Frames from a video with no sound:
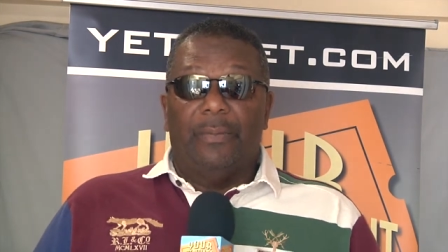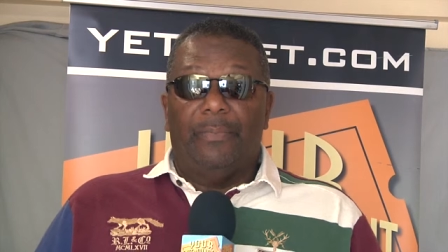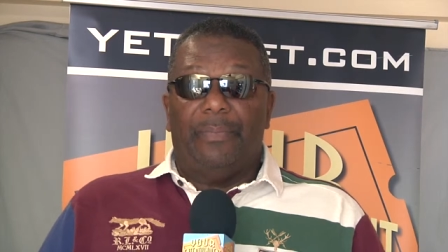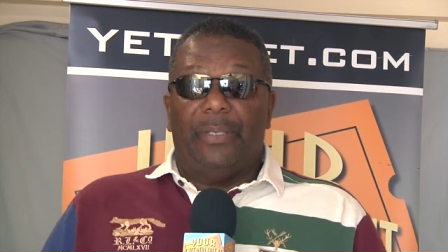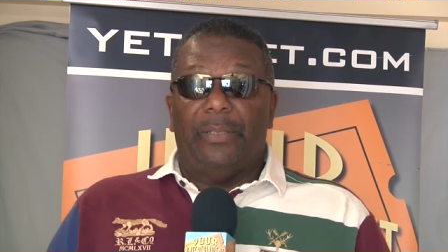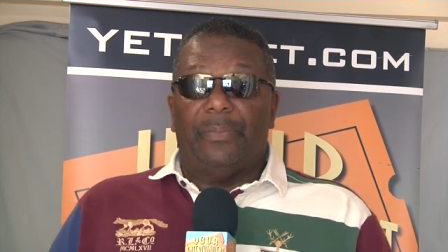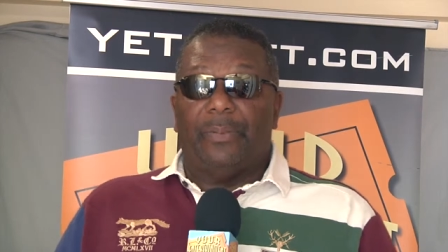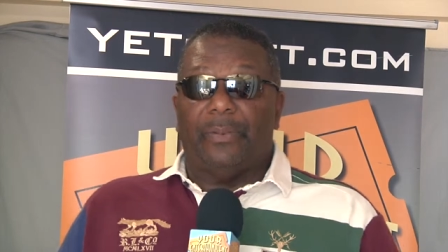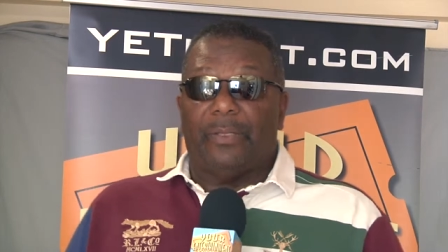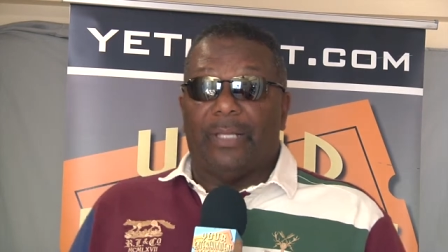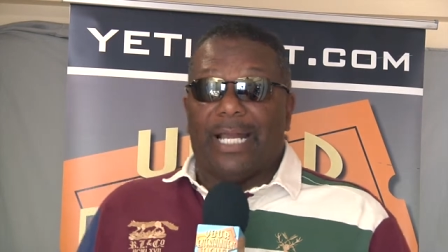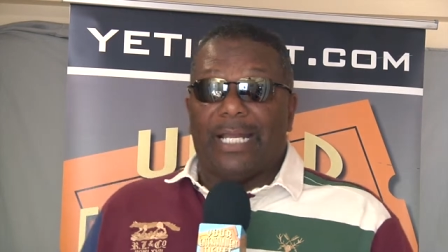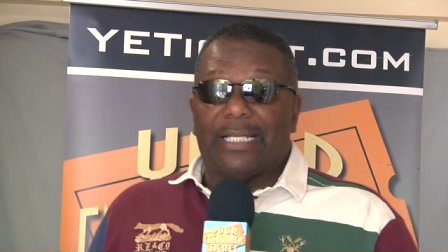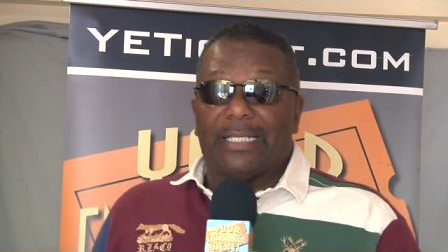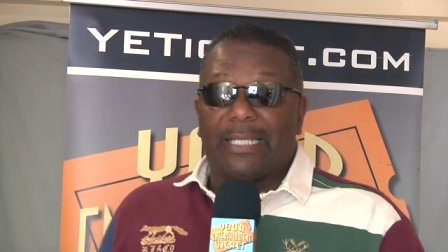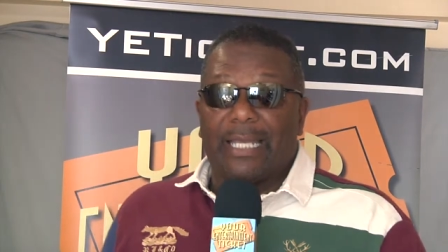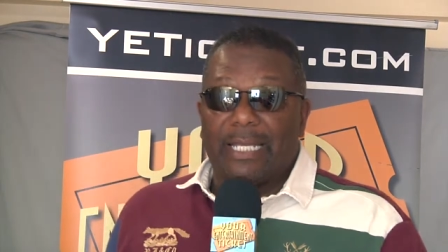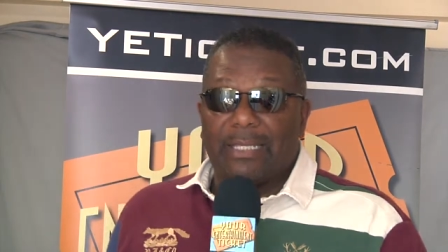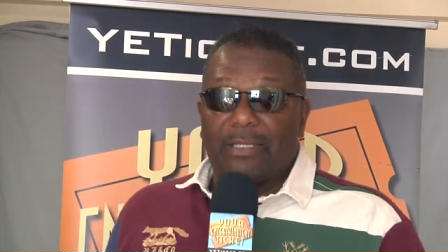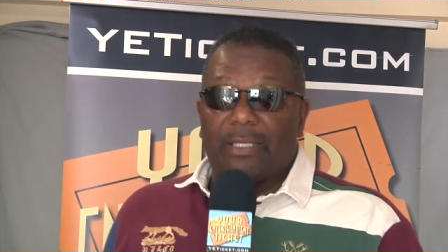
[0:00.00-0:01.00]
people like
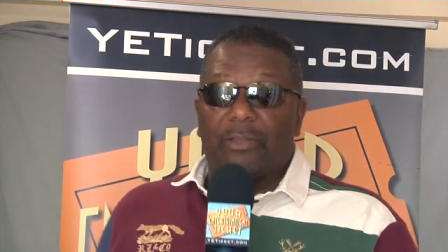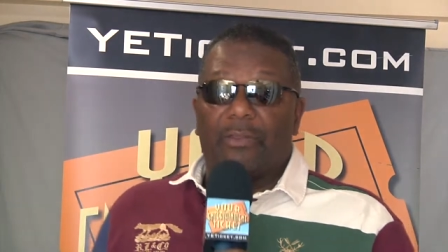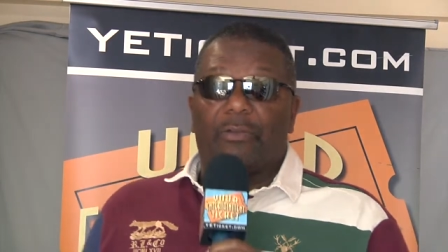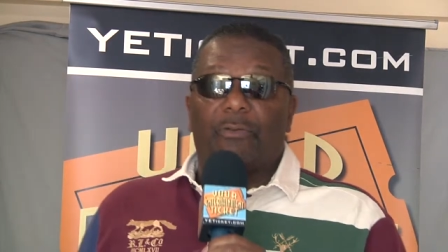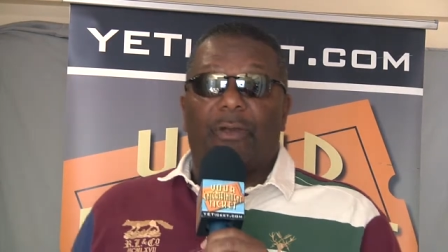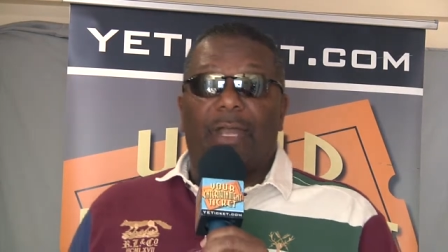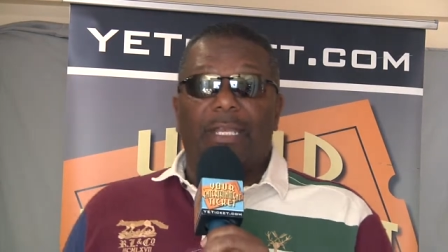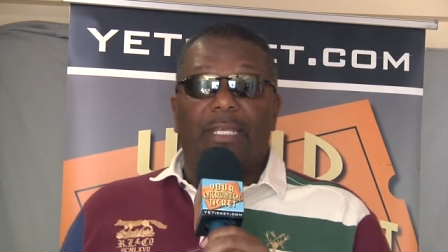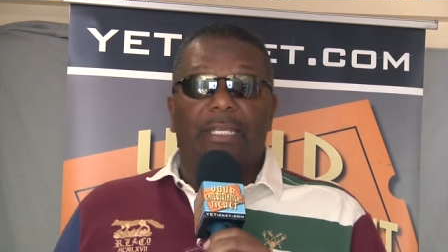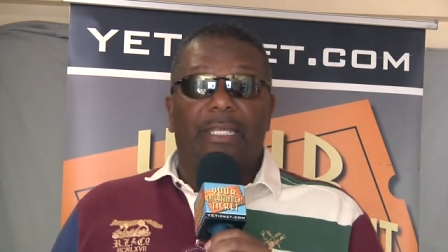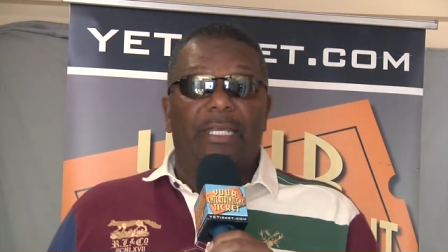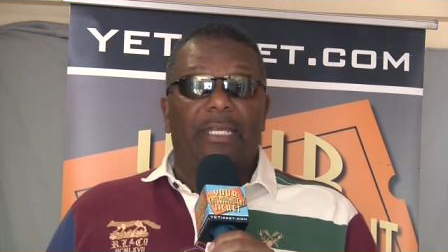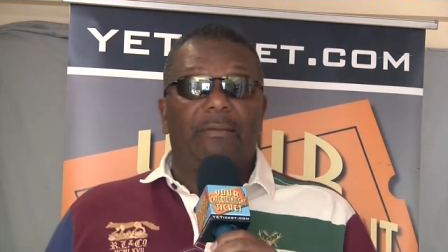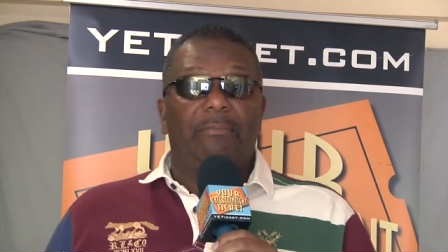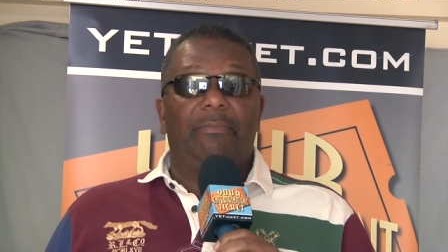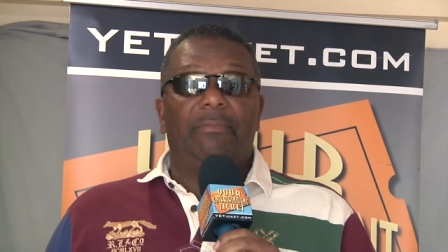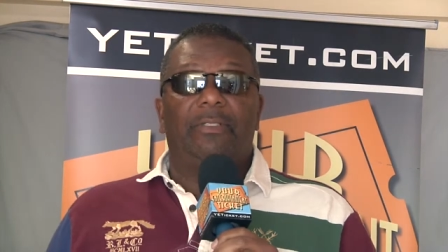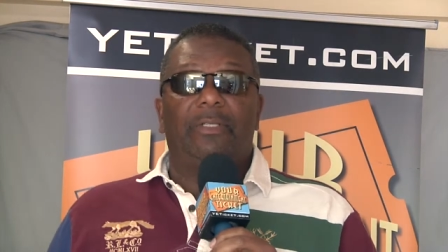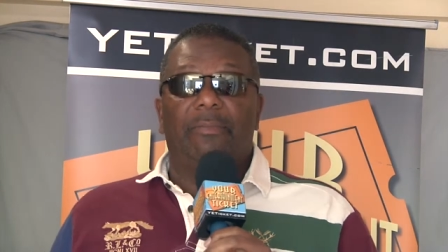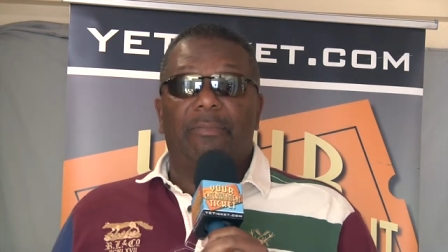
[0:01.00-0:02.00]
that that threaten
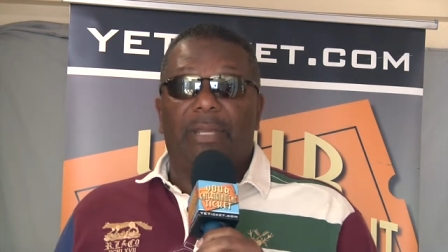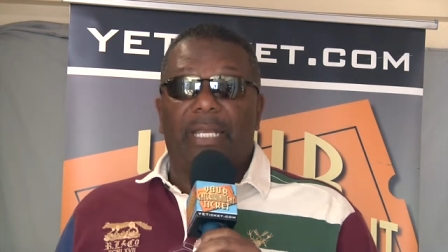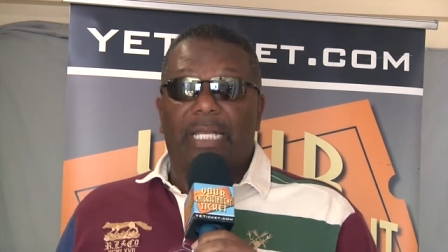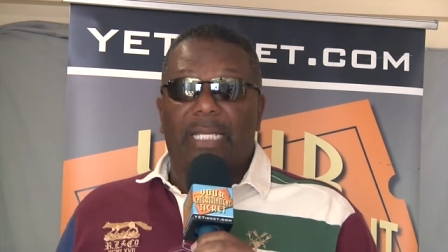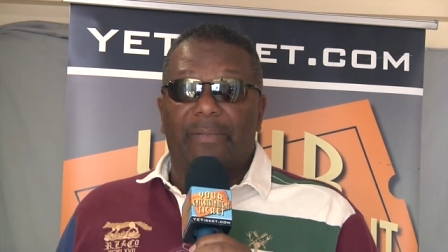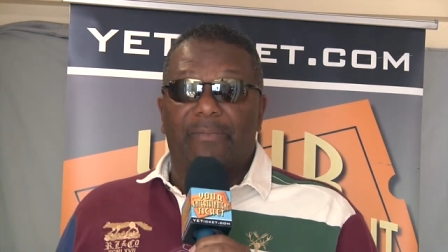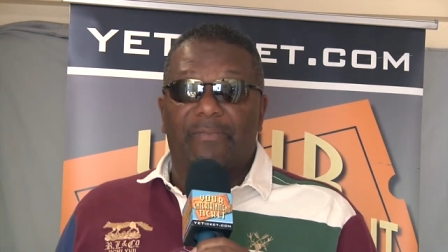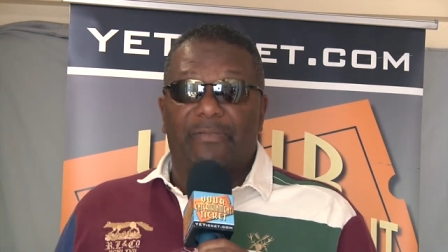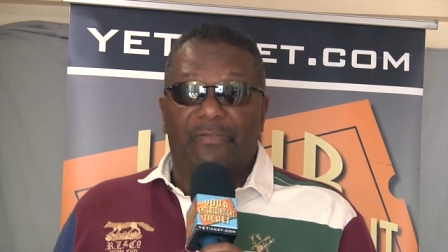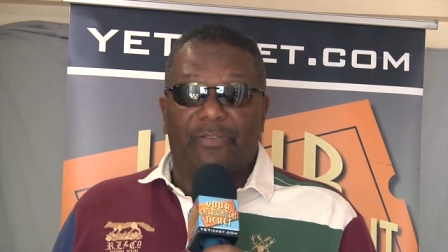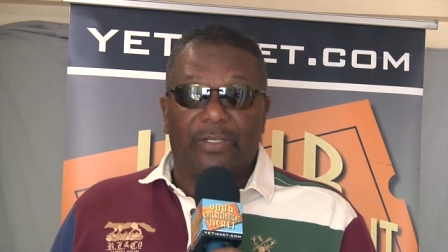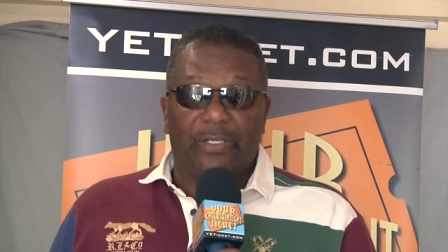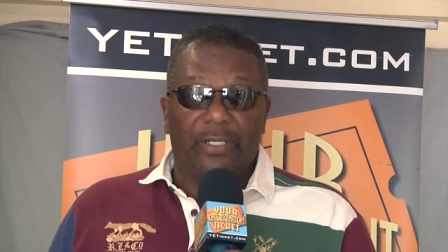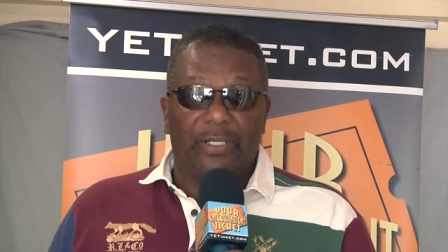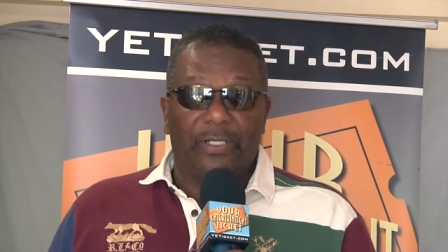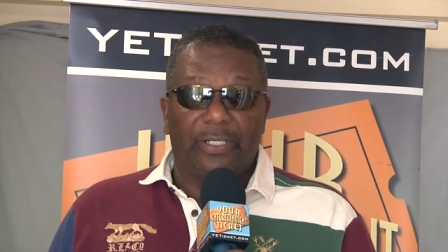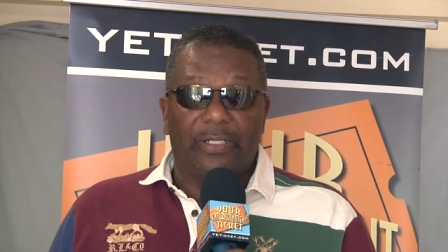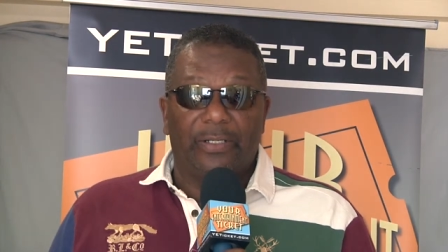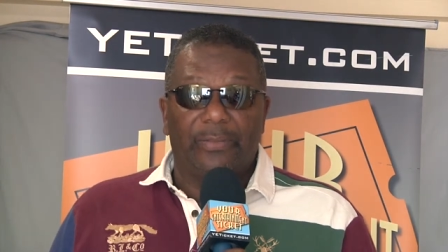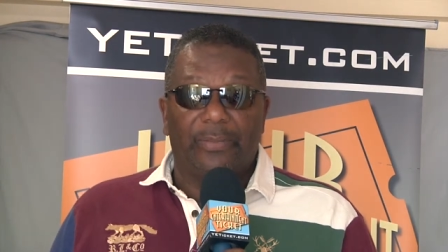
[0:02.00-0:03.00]
him to make him fear
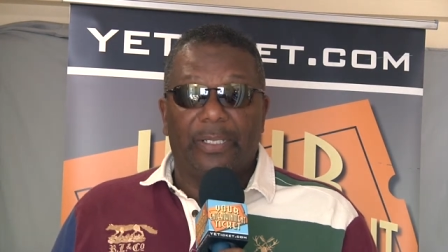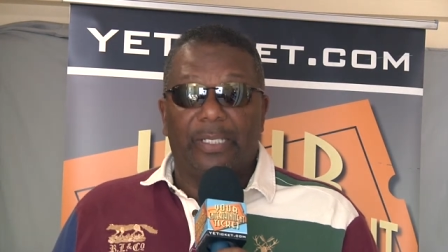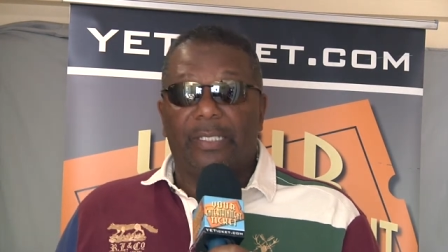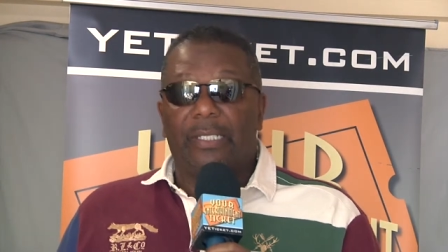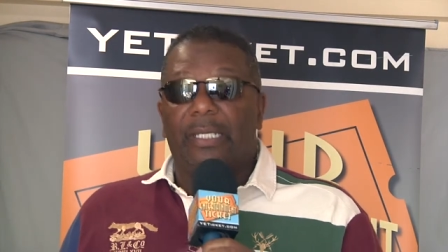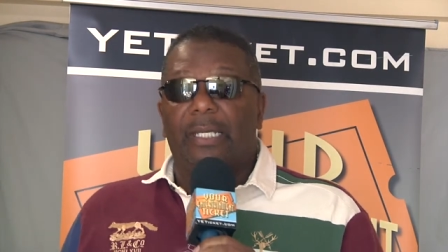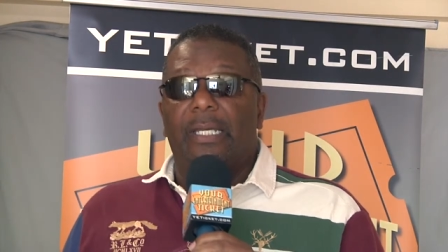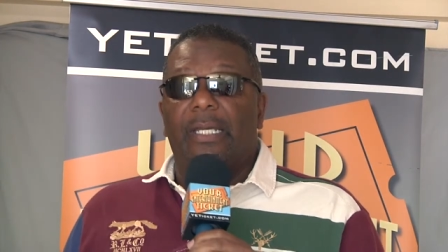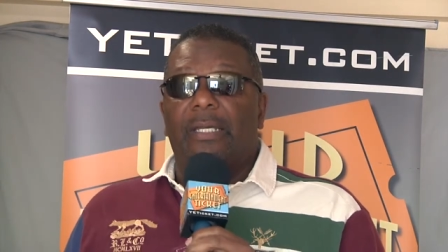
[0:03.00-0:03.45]
him and